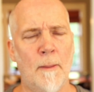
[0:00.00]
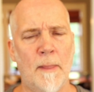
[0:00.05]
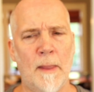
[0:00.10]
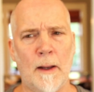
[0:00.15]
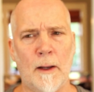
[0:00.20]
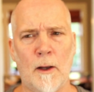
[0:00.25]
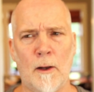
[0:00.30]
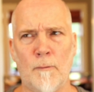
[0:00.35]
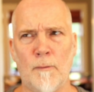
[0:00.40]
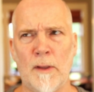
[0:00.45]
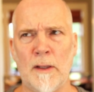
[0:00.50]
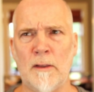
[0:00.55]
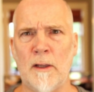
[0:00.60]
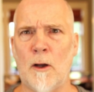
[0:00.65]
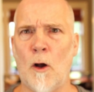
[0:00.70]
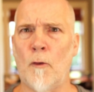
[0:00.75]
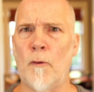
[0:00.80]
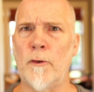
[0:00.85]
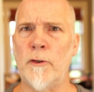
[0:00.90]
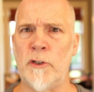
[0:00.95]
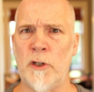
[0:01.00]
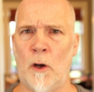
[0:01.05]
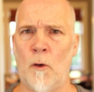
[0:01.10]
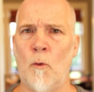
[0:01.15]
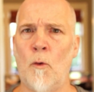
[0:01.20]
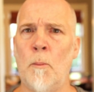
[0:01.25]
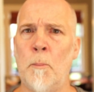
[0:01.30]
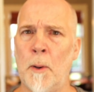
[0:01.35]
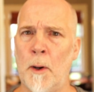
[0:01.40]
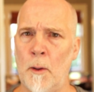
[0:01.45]
I think they call the
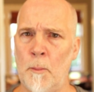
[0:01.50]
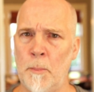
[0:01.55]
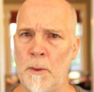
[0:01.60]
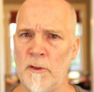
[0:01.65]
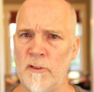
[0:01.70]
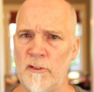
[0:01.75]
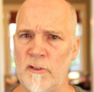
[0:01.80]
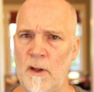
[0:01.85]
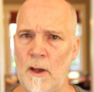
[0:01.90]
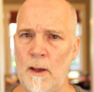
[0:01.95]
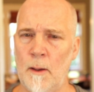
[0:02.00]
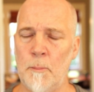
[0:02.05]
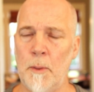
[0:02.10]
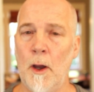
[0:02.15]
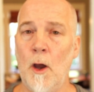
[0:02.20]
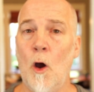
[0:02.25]
general purpose tape,